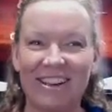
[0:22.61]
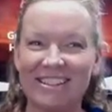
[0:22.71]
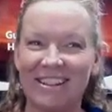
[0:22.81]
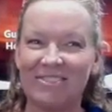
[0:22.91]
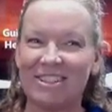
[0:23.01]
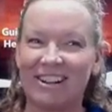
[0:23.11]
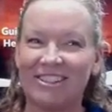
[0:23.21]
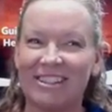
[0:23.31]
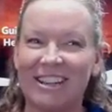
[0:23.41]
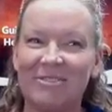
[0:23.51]
I'm Dr.
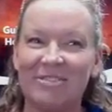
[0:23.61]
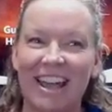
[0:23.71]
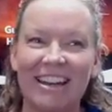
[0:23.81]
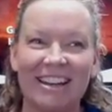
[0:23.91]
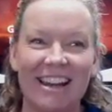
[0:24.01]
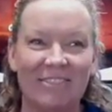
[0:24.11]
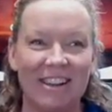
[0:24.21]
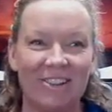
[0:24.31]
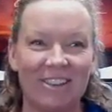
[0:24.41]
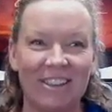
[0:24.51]
Kim Lannon. I'm
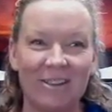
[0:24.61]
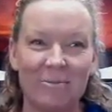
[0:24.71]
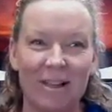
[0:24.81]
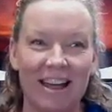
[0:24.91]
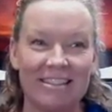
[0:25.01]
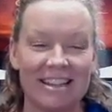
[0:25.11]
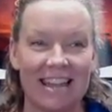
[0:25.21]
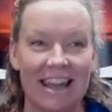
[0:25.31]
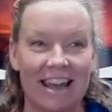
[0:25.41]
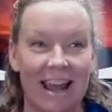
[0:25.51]
here with Lou Blasi
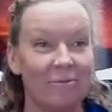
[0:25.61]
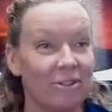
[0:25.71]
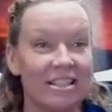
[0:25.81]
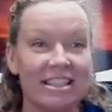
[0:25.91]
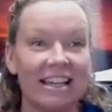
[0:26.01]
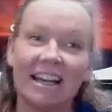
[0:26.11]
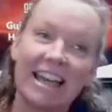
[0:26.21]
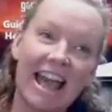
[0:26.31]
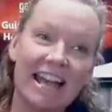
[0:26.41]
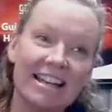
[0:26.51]
and I'm freezing
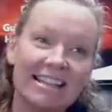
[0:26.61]
again.